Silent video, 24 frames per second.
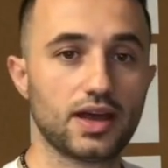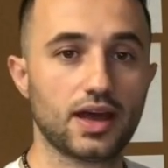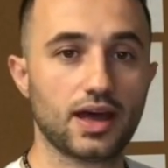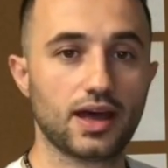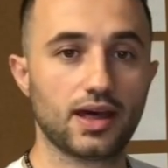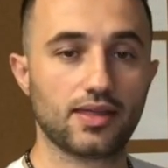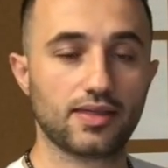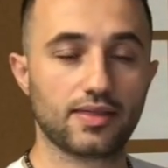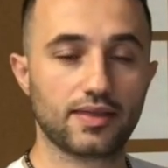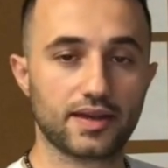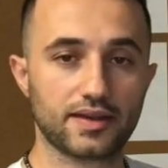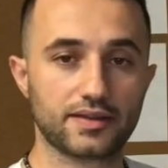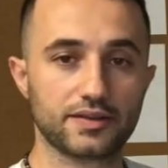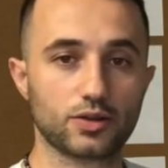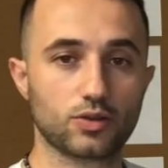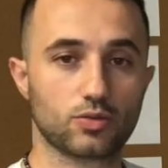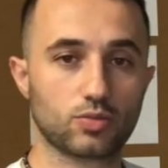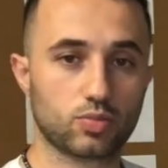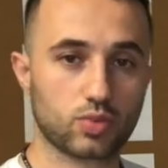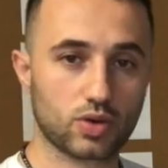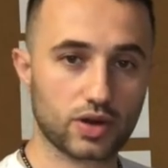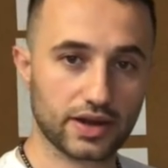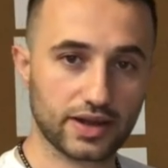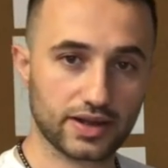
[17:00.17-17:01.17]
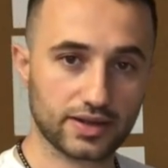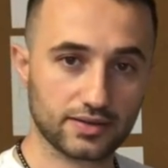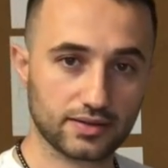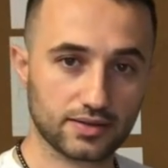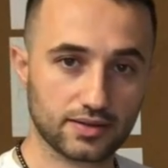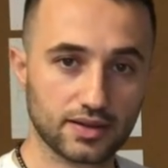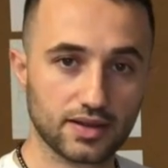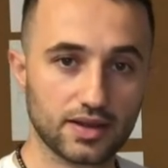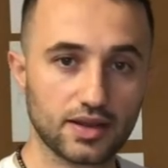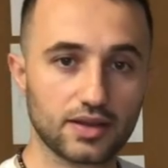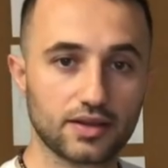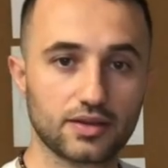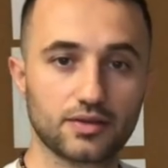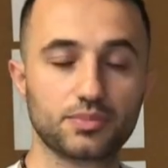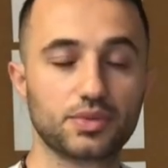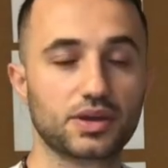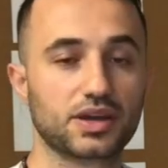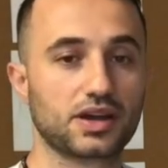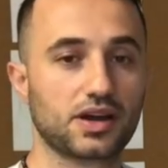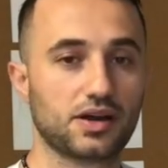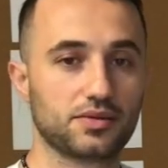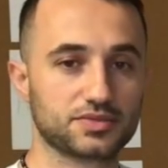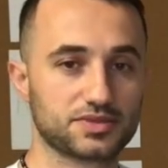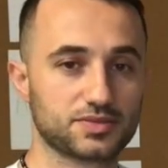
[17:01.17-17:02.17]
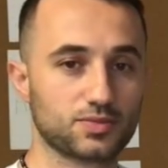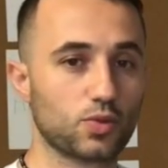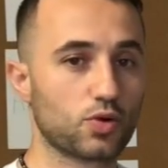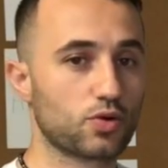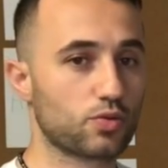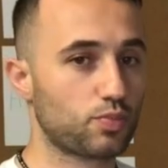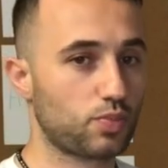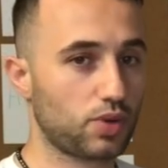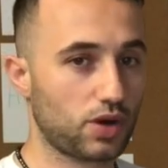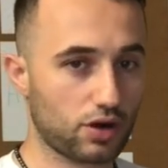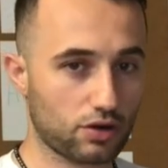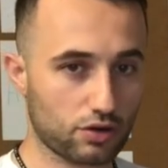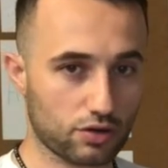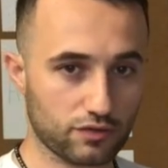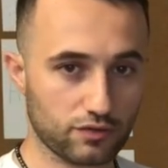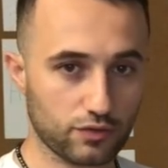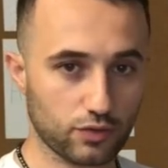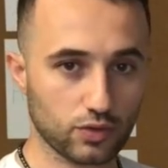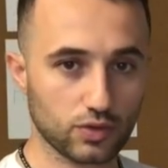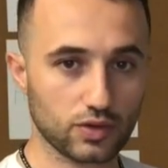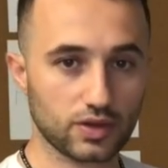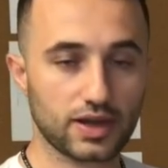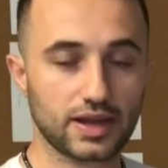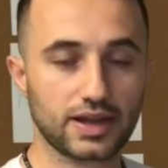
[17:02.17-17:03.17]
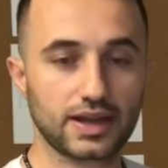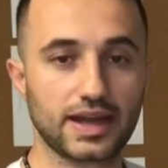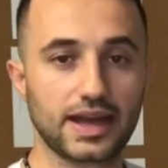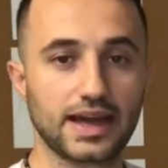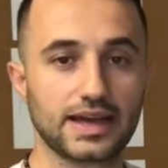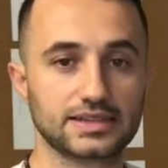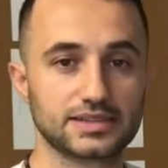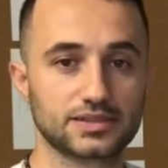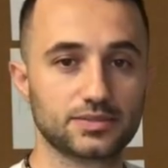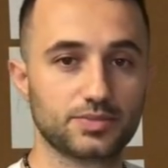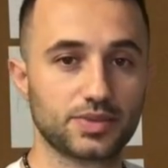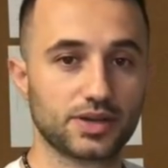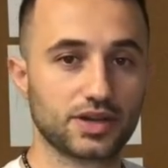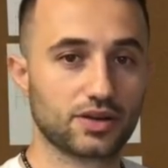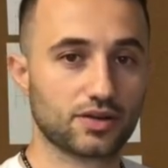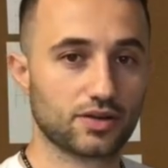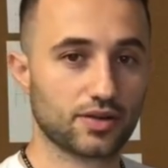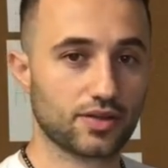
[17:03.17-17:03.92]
and then your brand becomes more powerful and has a bigger